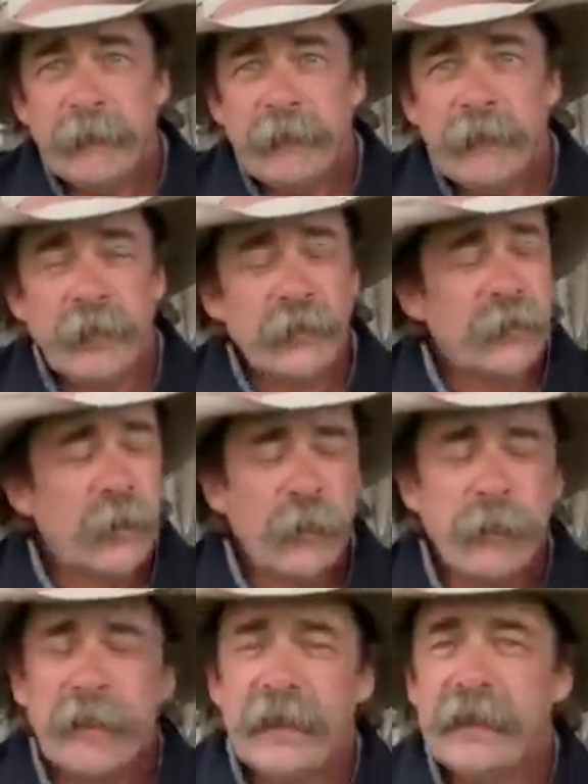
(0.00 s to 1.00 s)
There's no
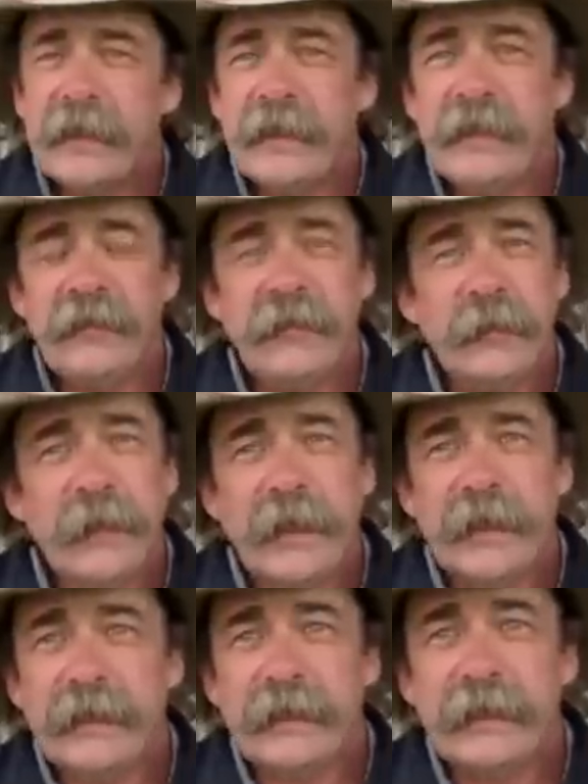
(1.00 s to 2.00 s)
money in easy
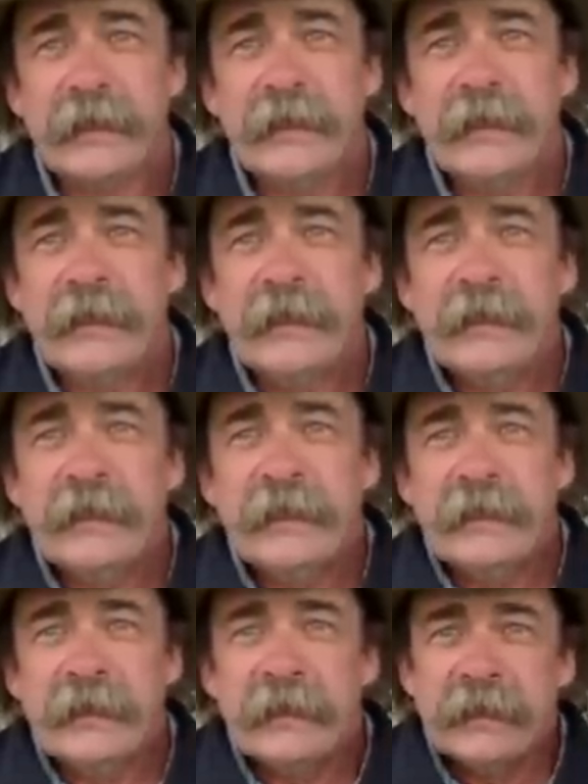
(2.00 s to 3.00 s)
riding.
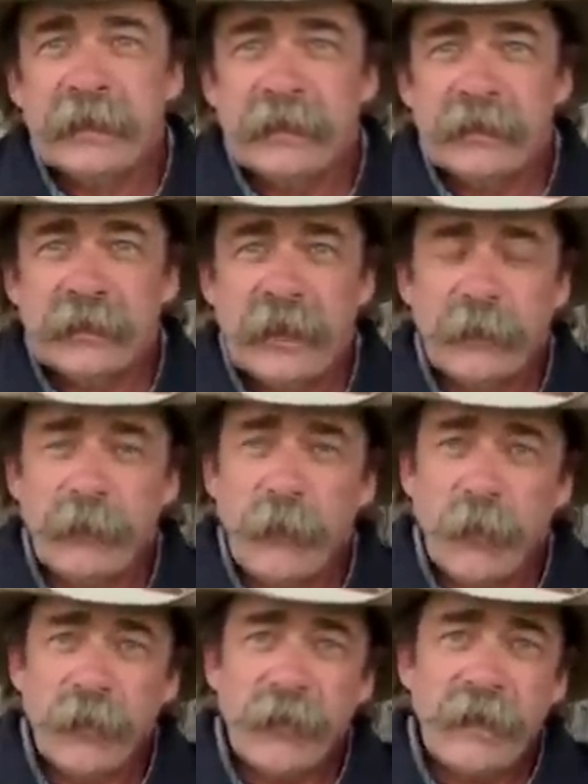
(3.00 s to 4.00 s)
A couple
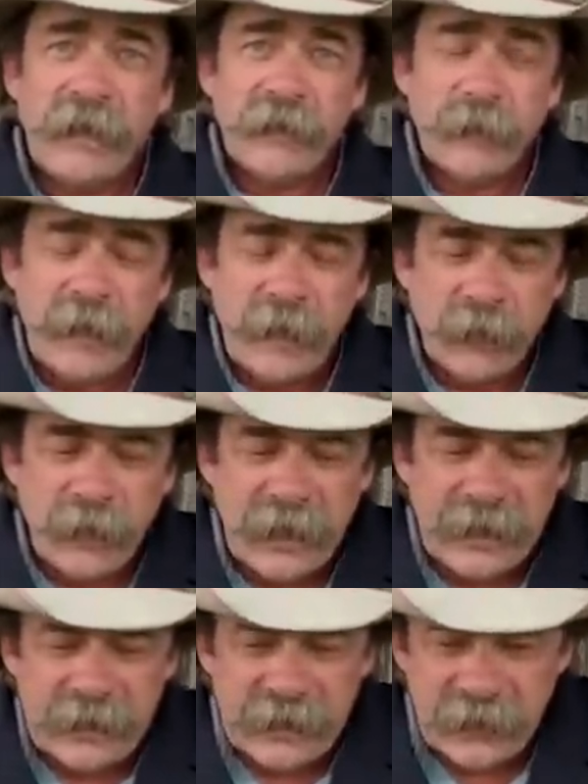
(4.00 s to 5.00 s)
more things about
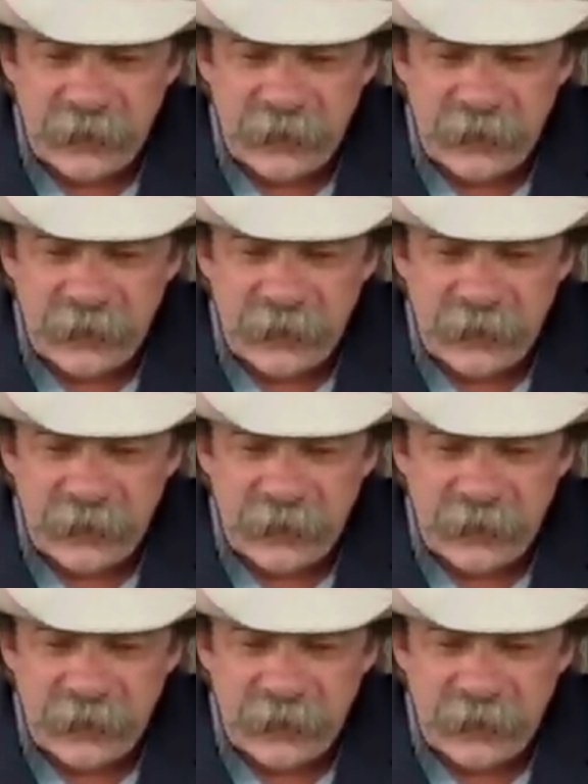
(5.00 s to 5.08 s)
riding in,